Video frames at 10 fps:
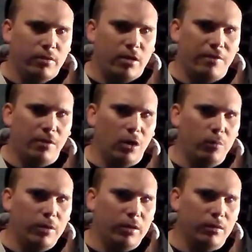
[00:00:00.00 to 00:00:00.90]
have
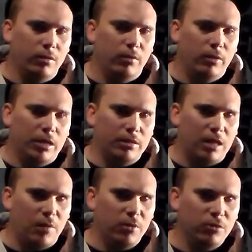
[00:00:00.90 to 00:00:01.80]
helped me
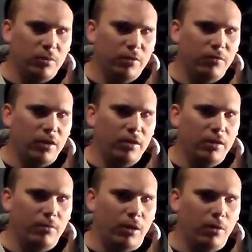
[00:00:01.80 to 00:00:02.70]
establish my
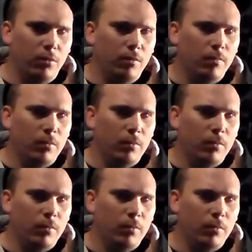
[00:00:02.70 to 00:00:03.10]
vending route